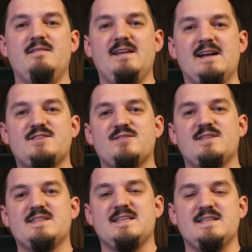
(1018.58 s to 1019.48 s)
The answer to
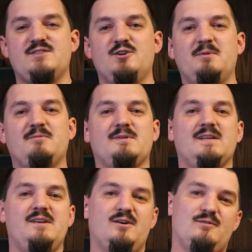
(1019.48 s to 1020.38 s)
this is nobody
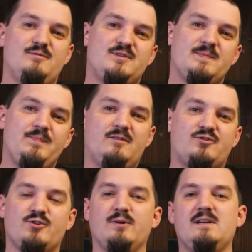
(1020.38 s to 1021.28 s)
really knows. The
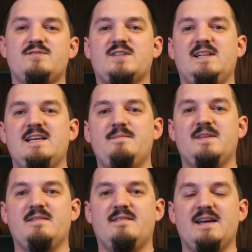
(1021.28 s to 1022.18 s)
True Elves claim
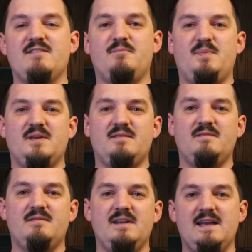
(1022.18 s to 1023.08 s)
that they have
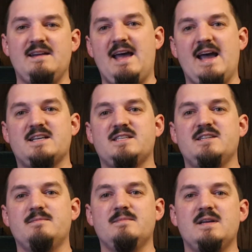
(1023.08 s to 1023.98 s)
been in
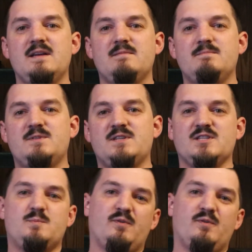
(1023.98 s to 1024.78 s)
Axiom since